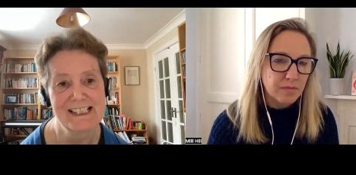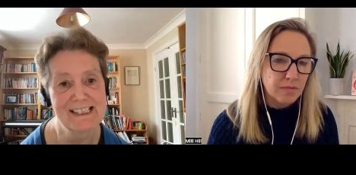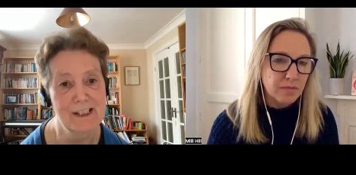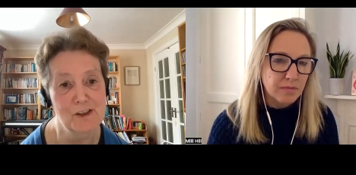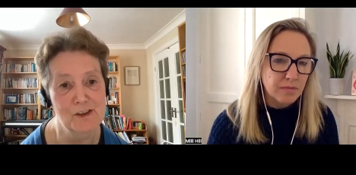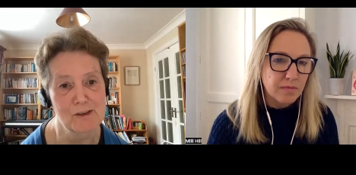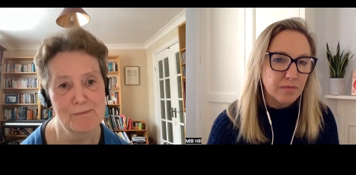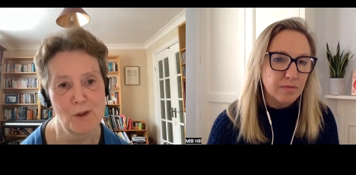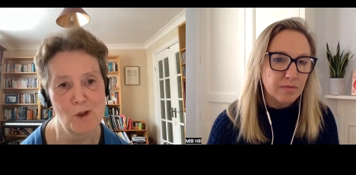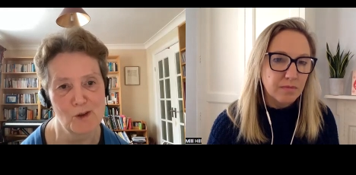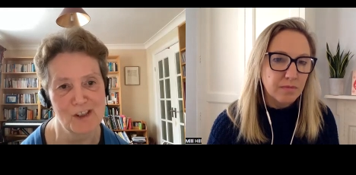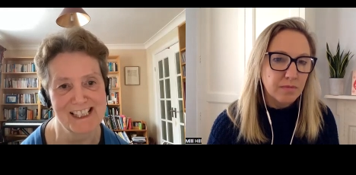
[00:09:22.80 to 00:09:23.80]
Speaker 1: social mm.
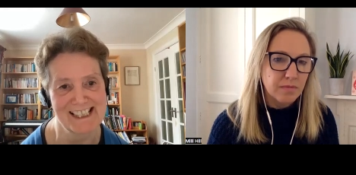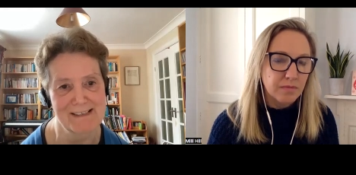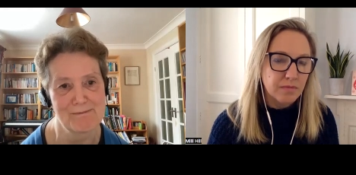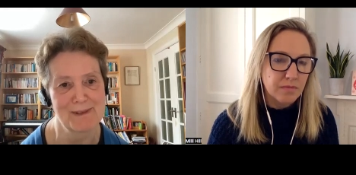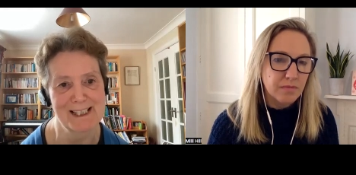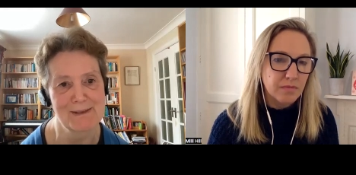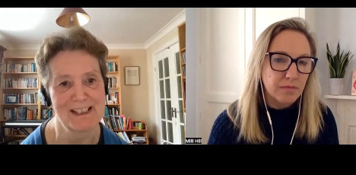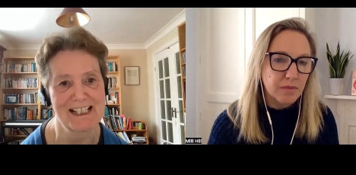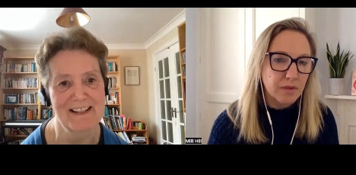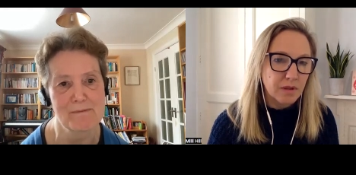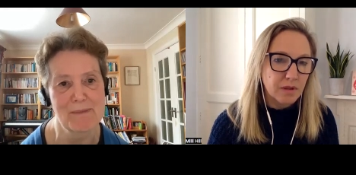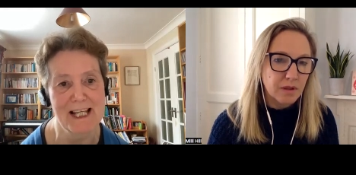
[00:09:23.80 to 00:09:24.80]
bond between
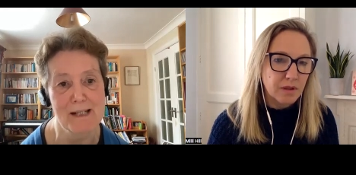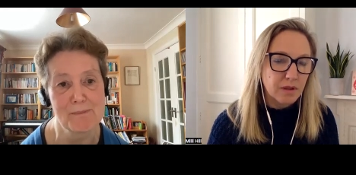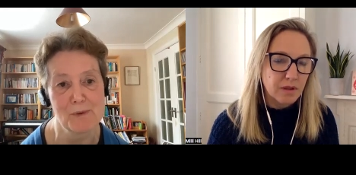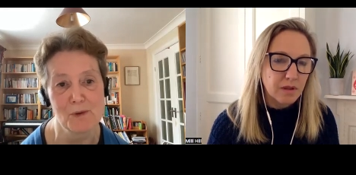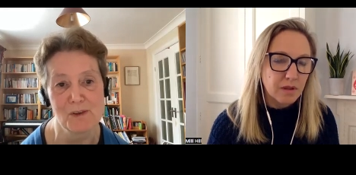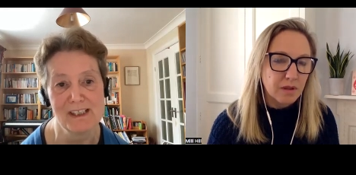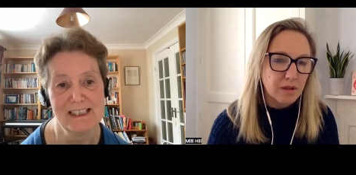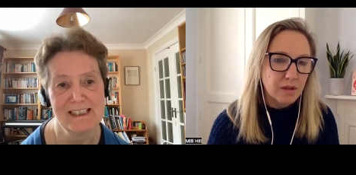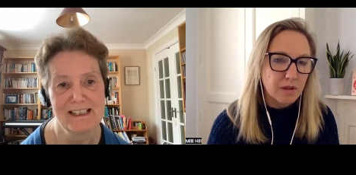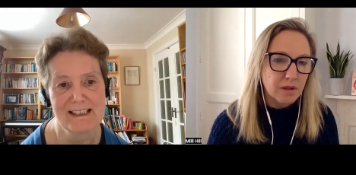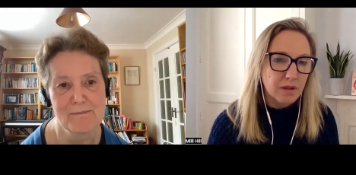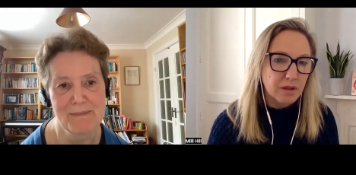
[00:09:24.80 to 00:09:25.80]
other people
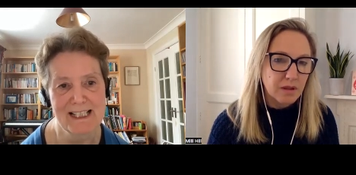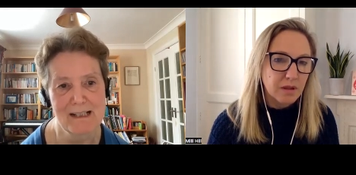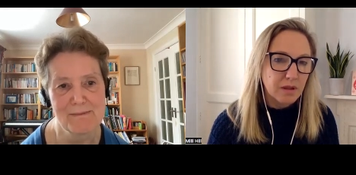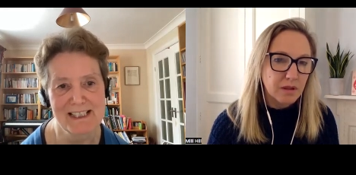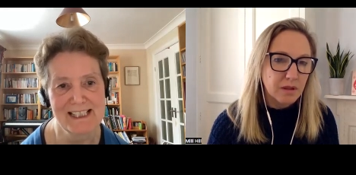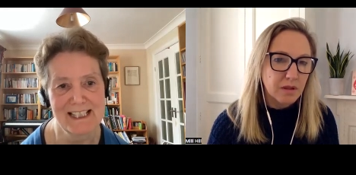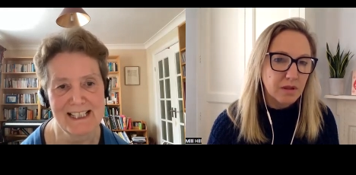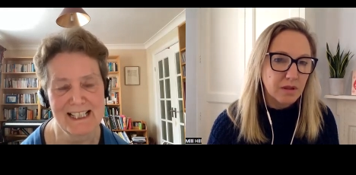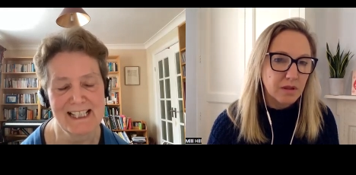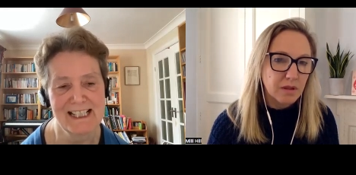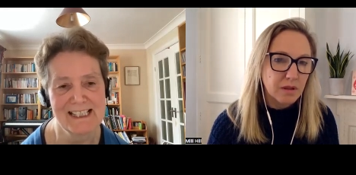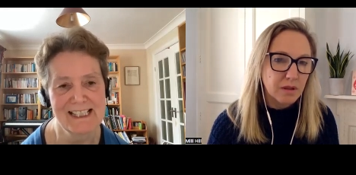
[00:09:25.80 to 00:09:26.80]
that becomes in,
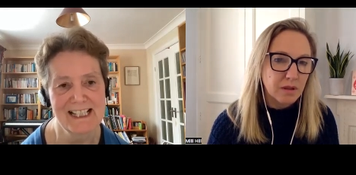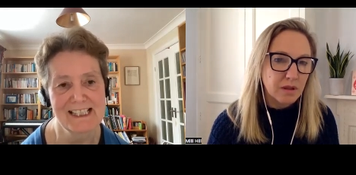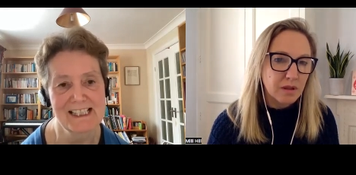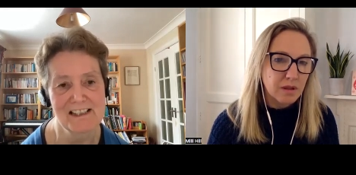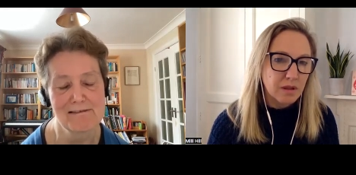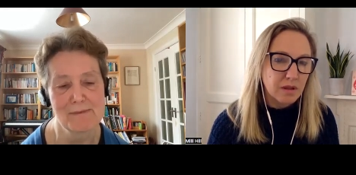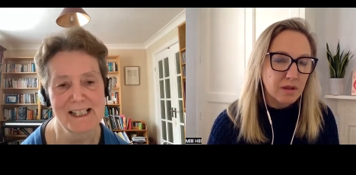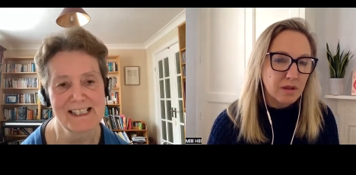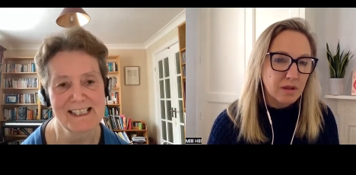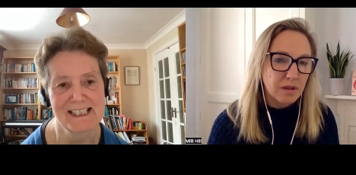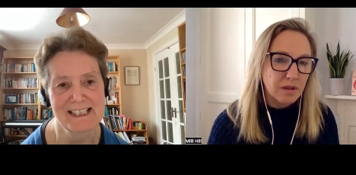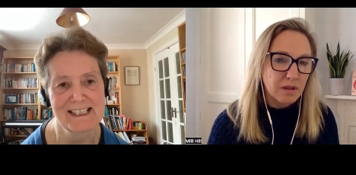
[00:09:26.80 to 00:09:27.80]
in, intensely
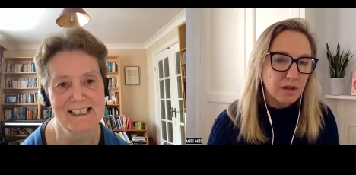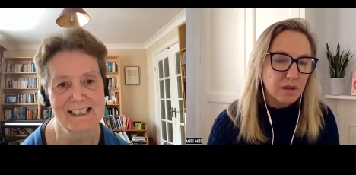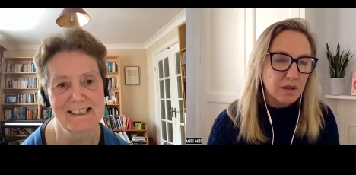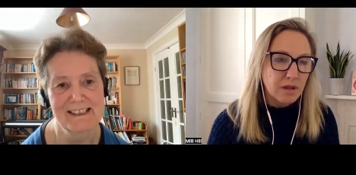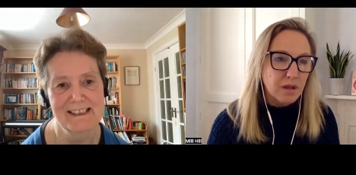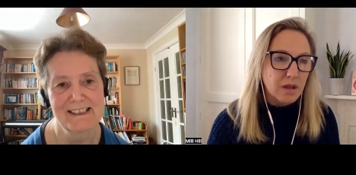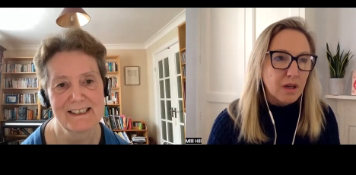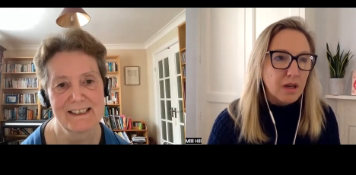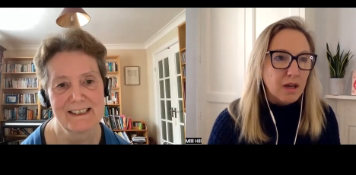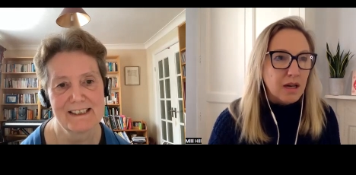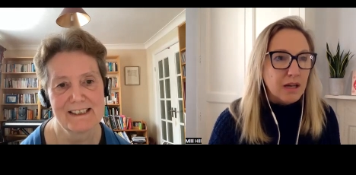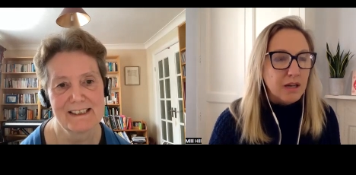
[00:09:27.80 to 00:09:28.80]
traumatic.
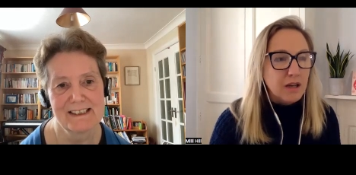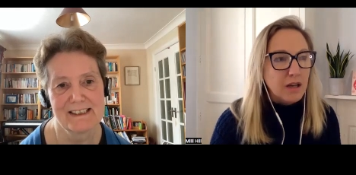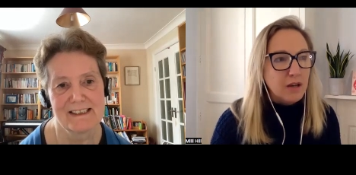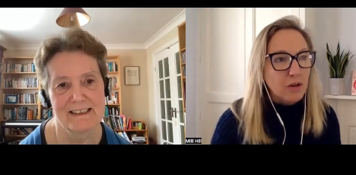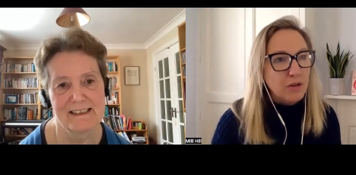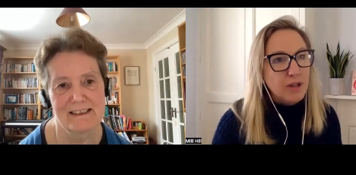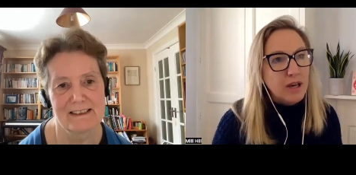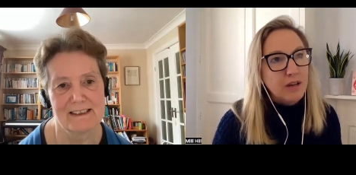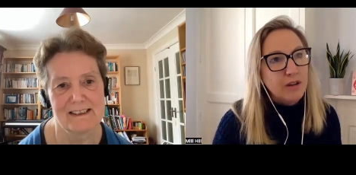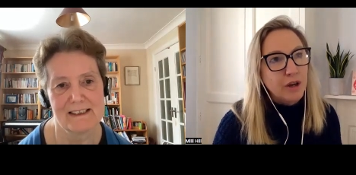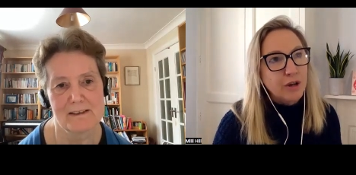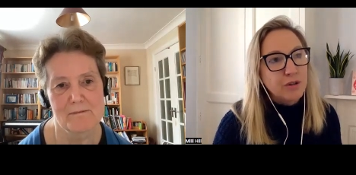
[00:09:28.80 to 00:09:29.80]
Speaker 2: And, and on
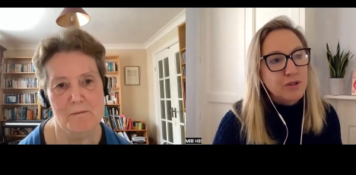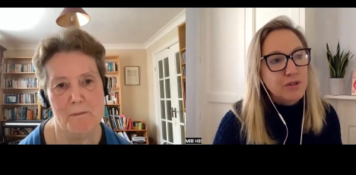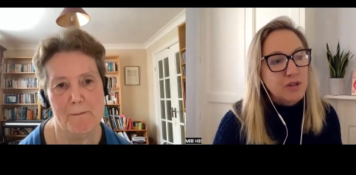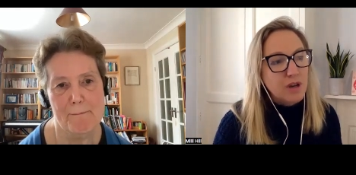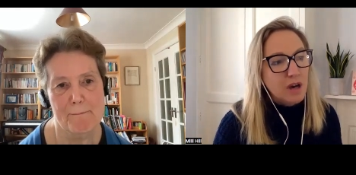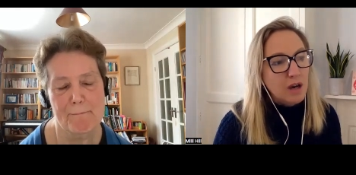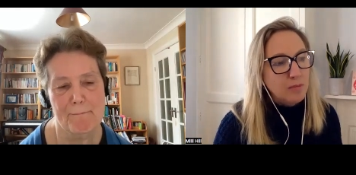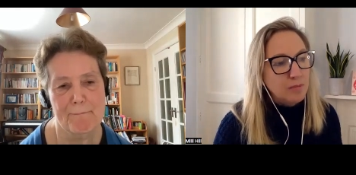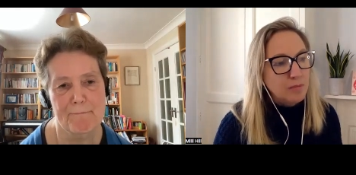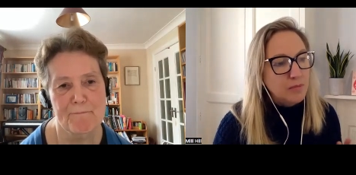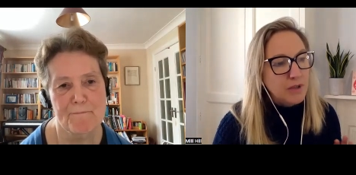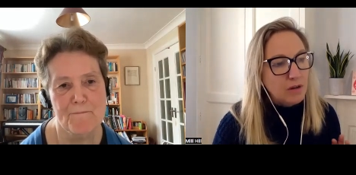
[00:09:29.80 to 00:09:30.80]
that note,
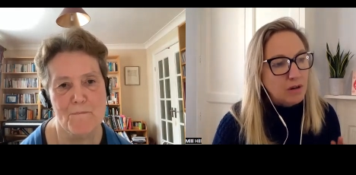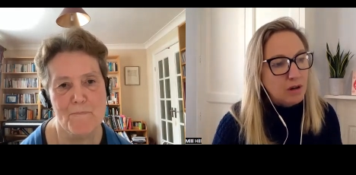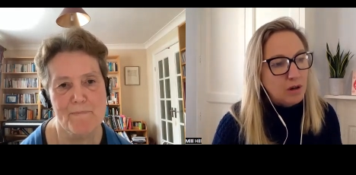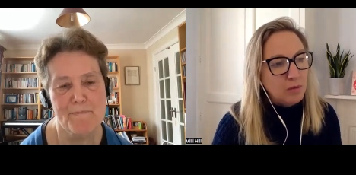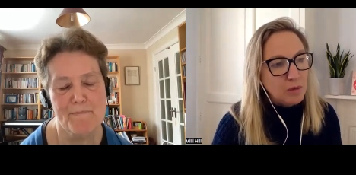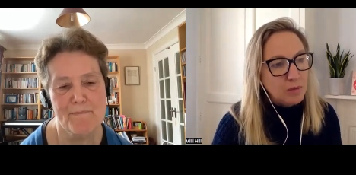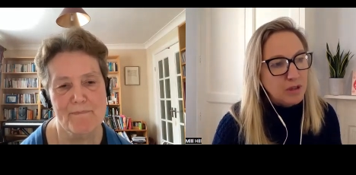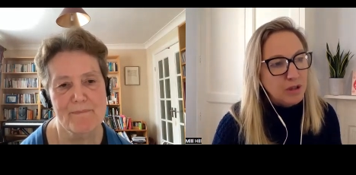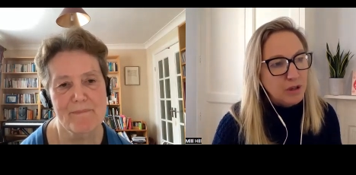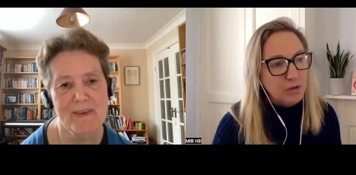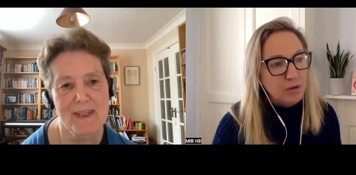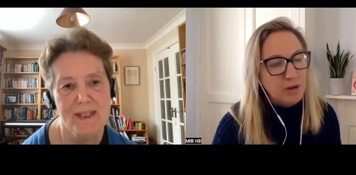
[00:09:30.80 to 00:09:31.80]
um, there are women
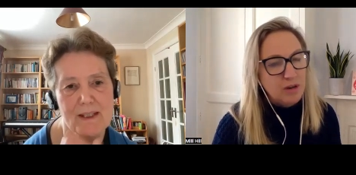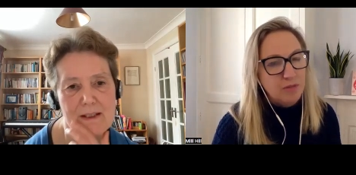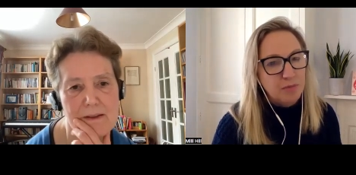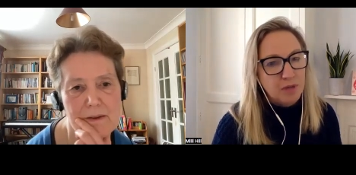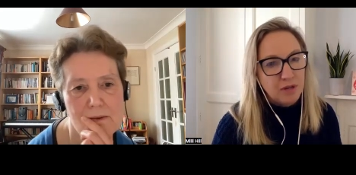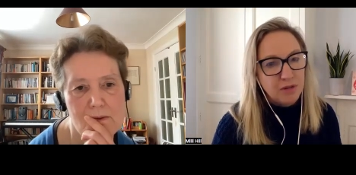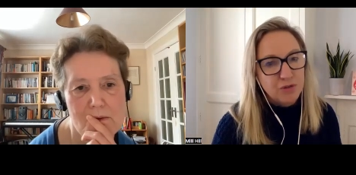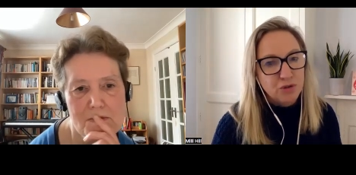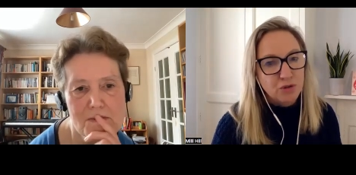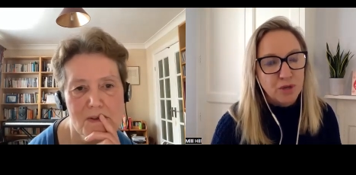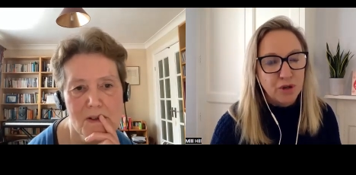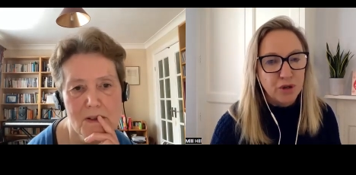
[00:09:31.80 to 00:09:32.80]
who have birth
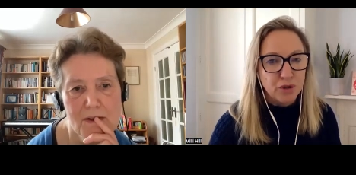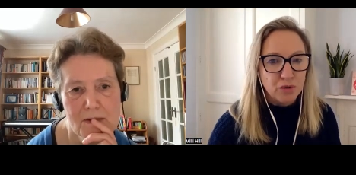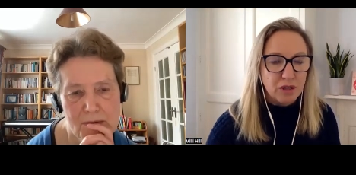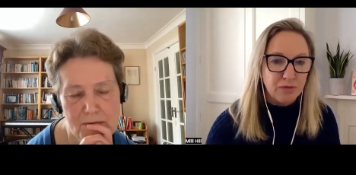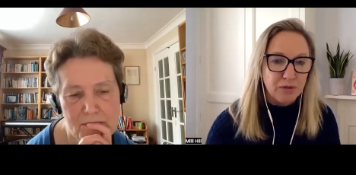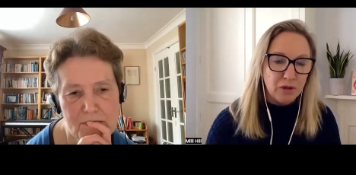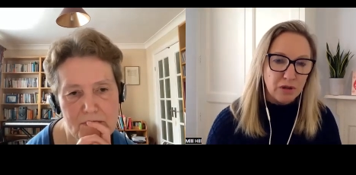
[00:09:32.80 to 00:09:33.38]
trauma who, if